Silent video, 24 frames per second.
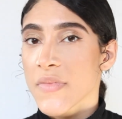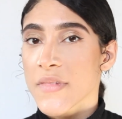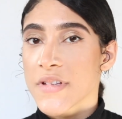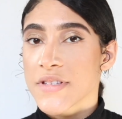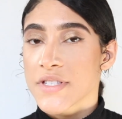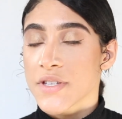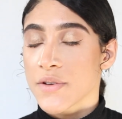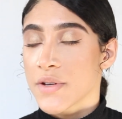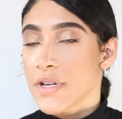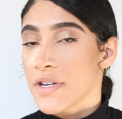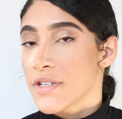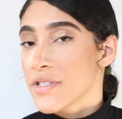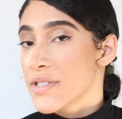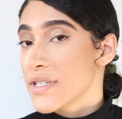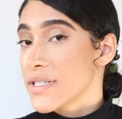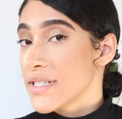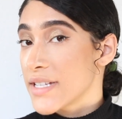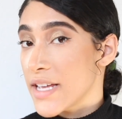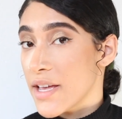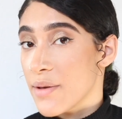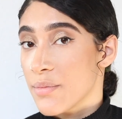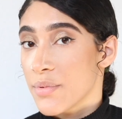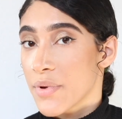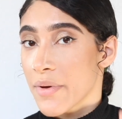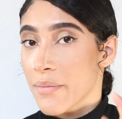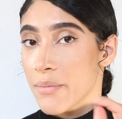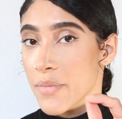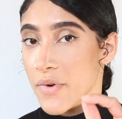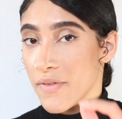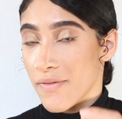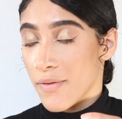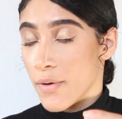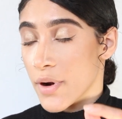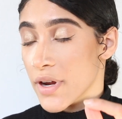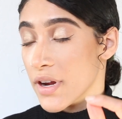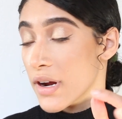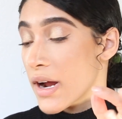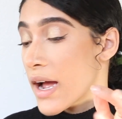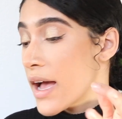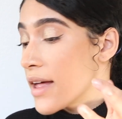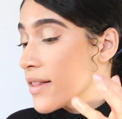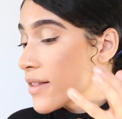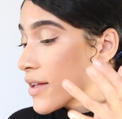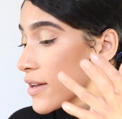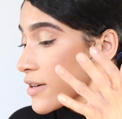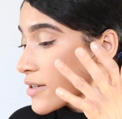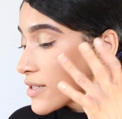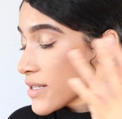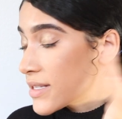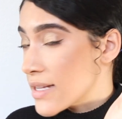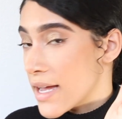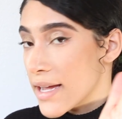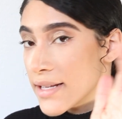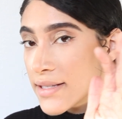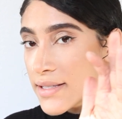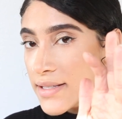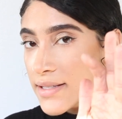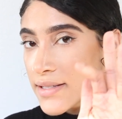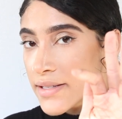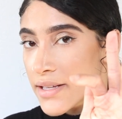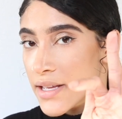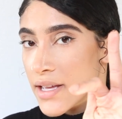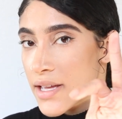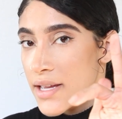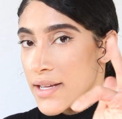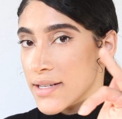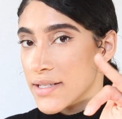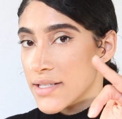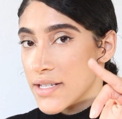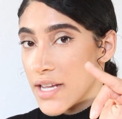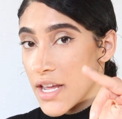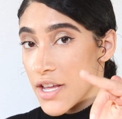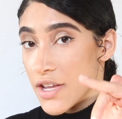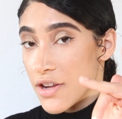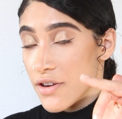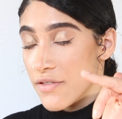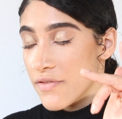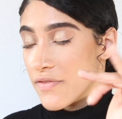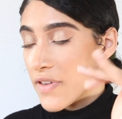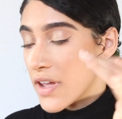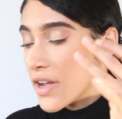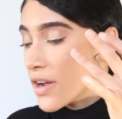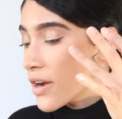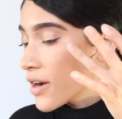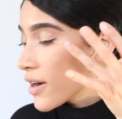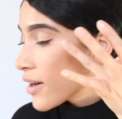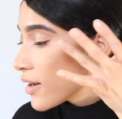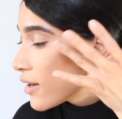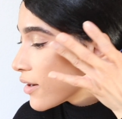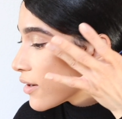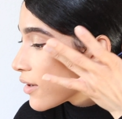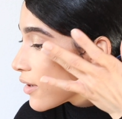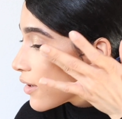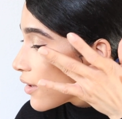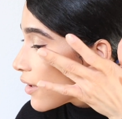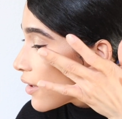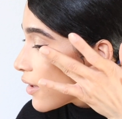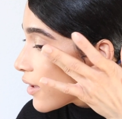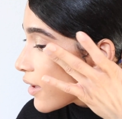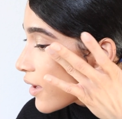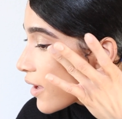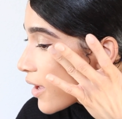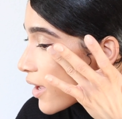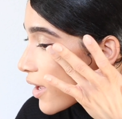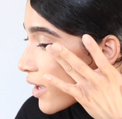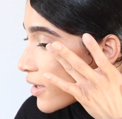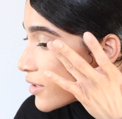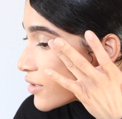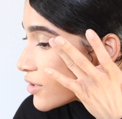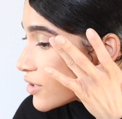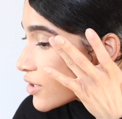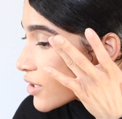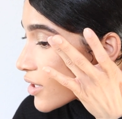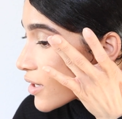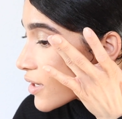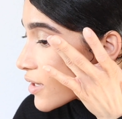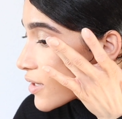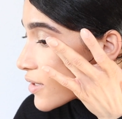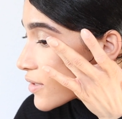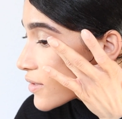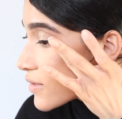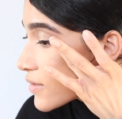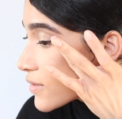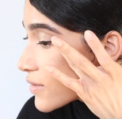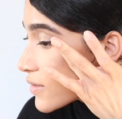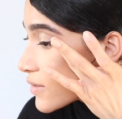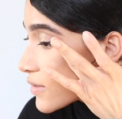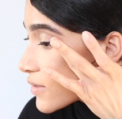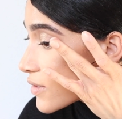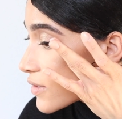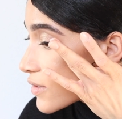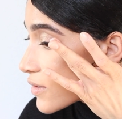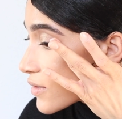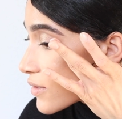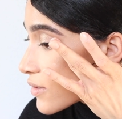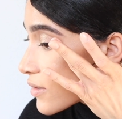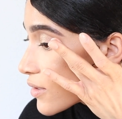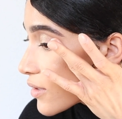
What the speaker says: So here's a tip. Before your eyeliner sets, take your finger and just